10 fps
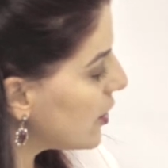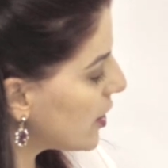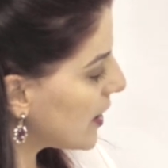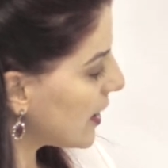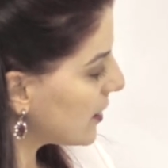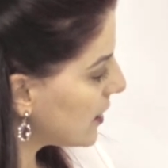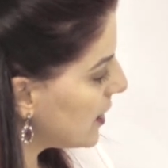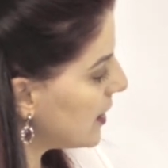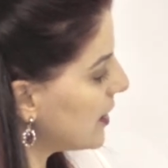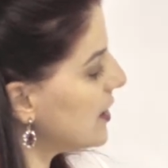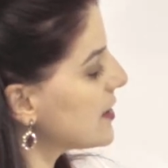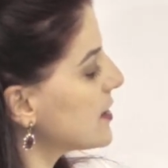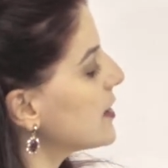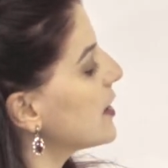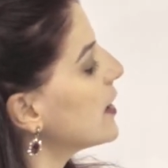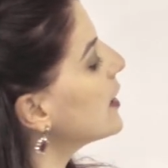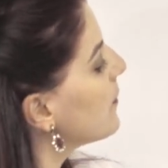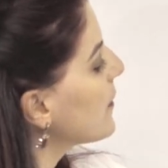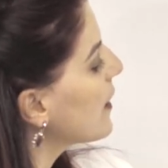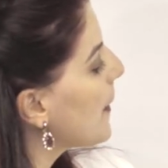you can clearly
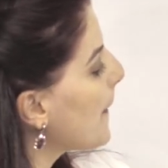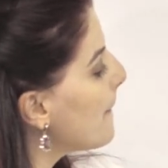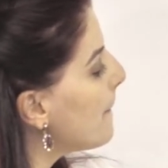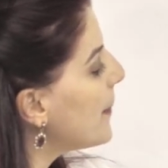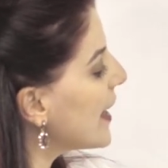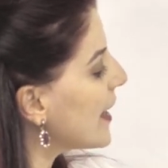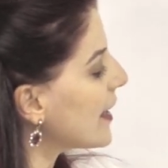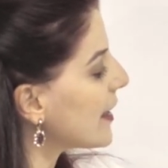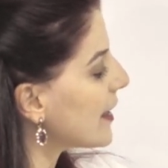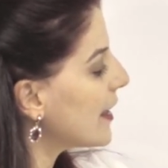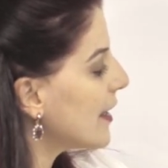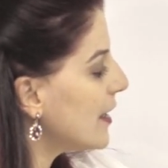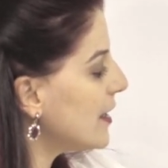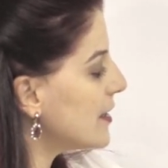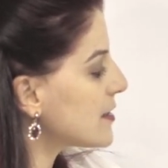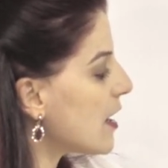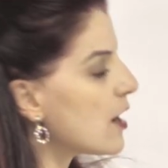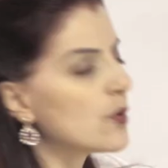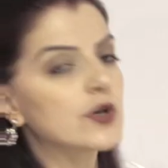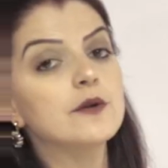see being is
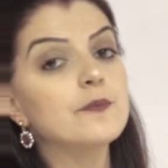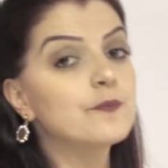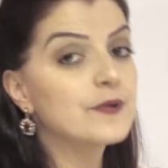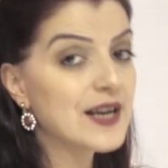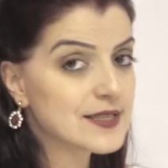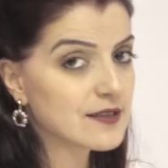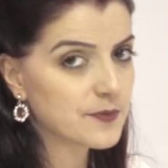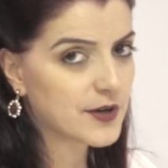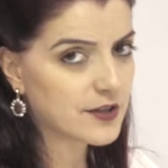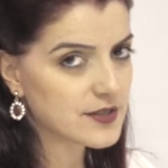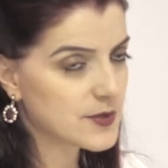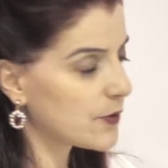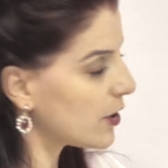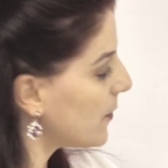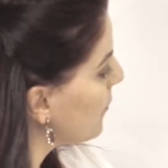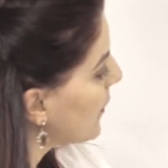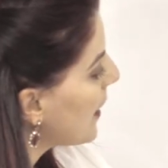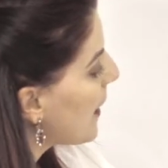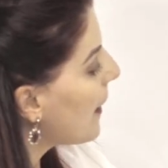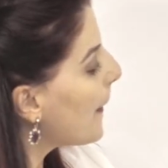our present participle.
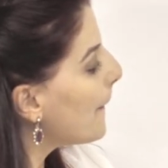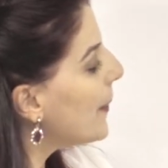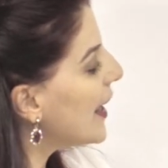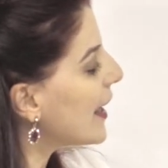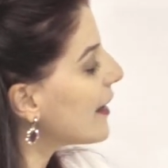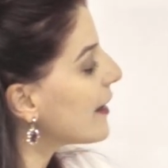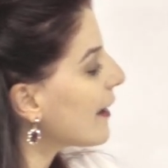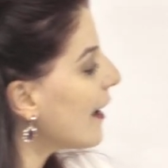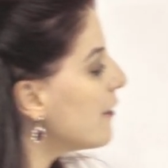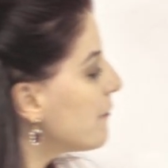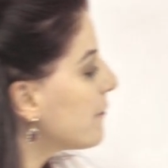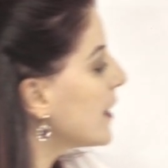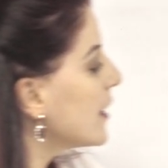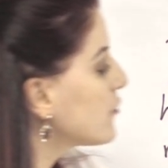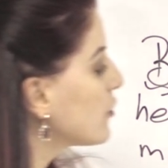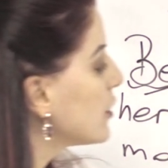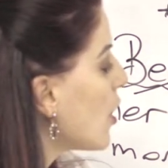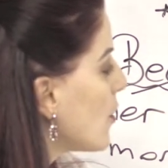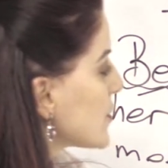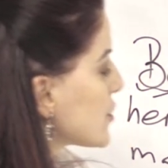Being afraid to
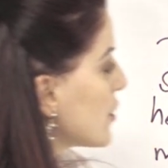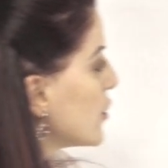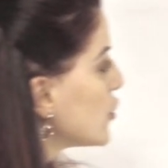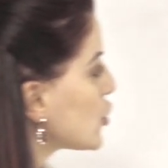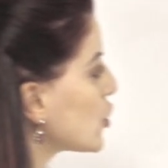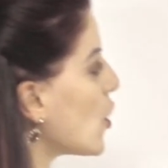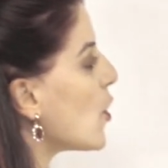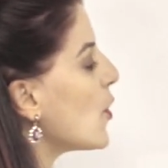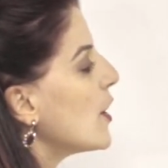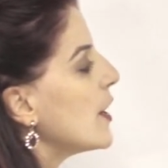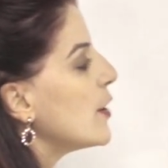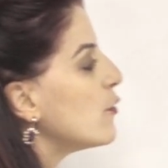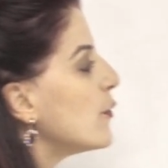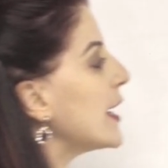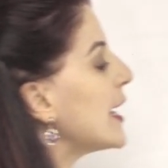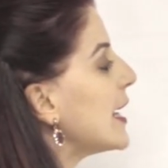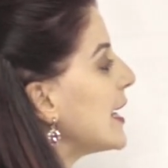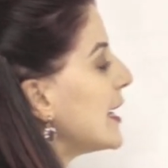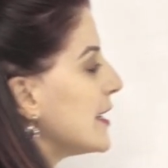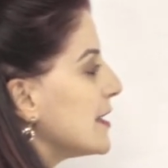lose. So
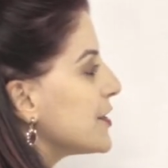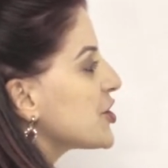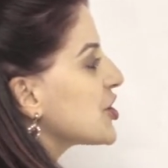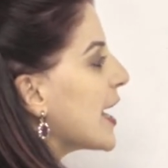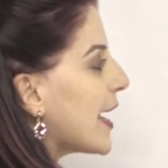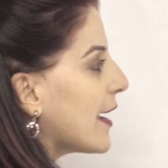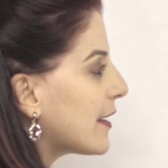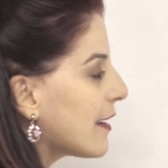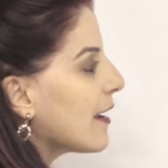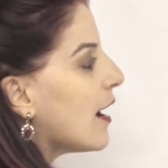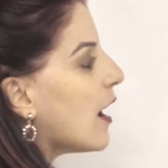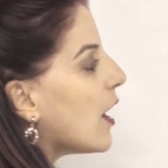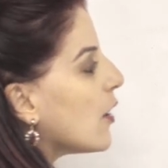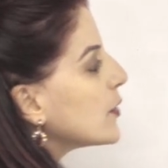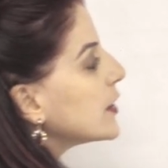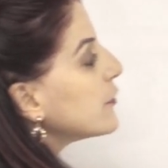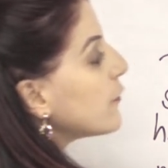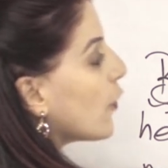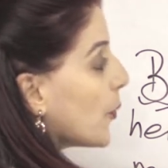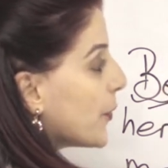we check our
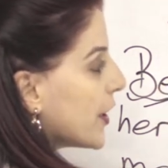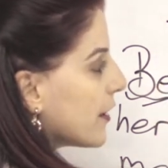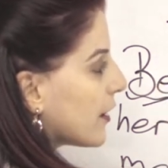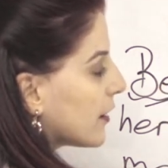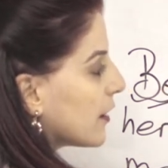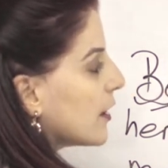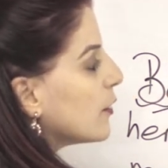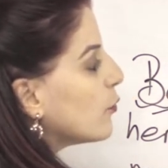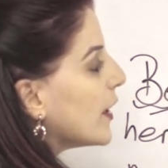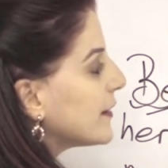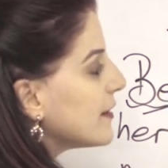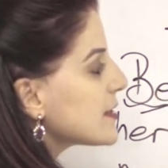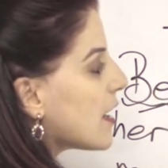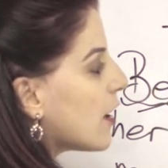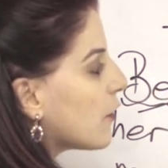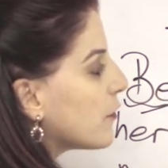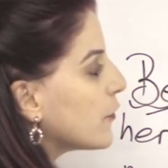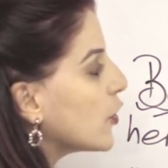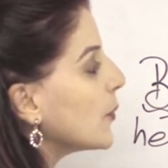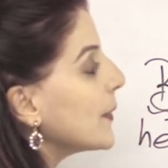verb here. What is our
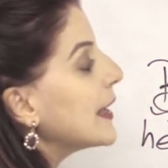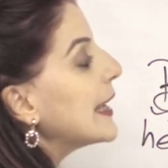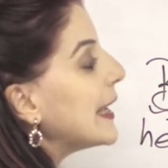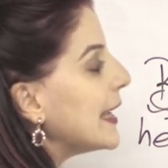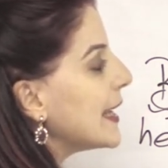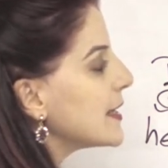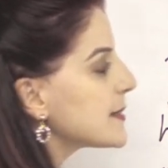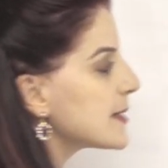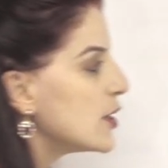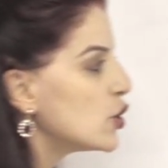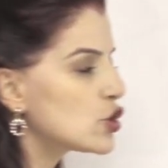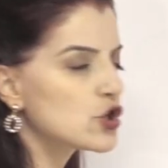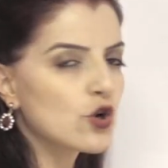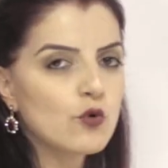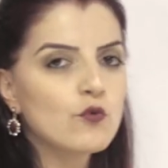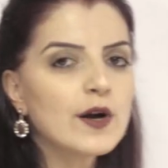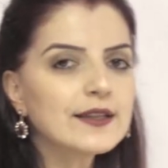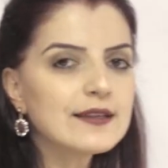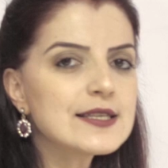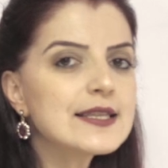verb? Is. So
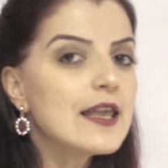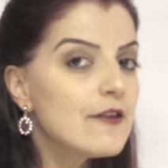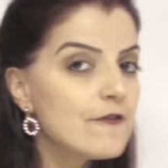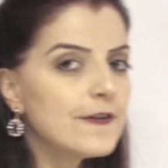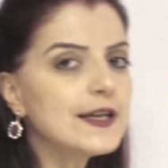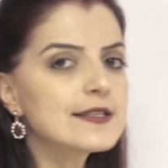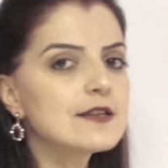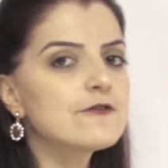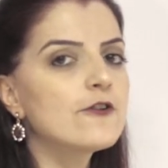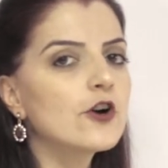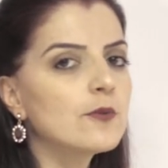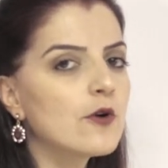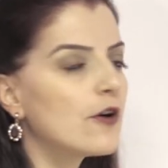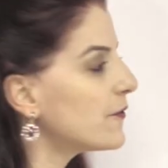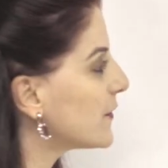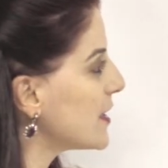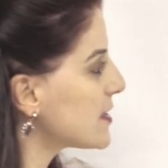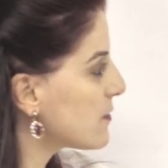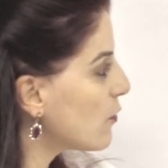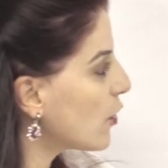what is the infinitive form of
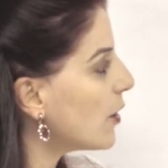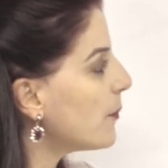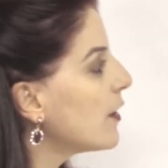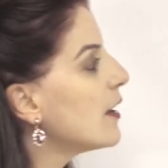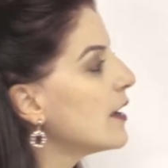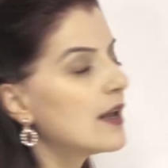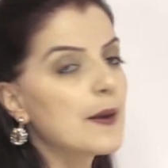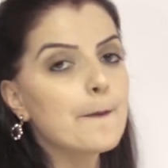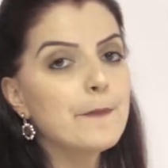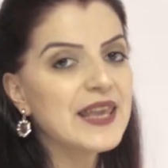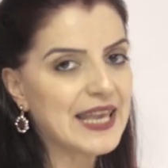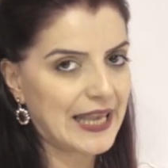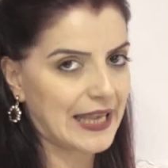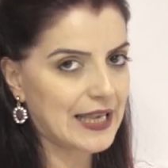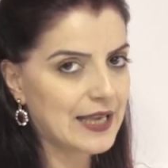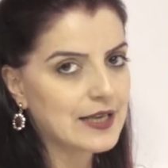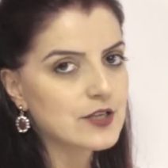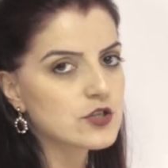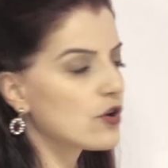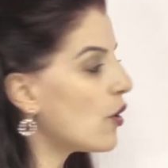this verb? Be.
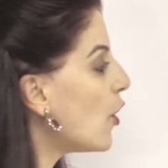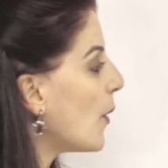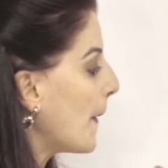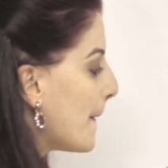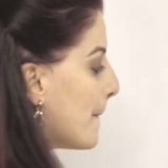So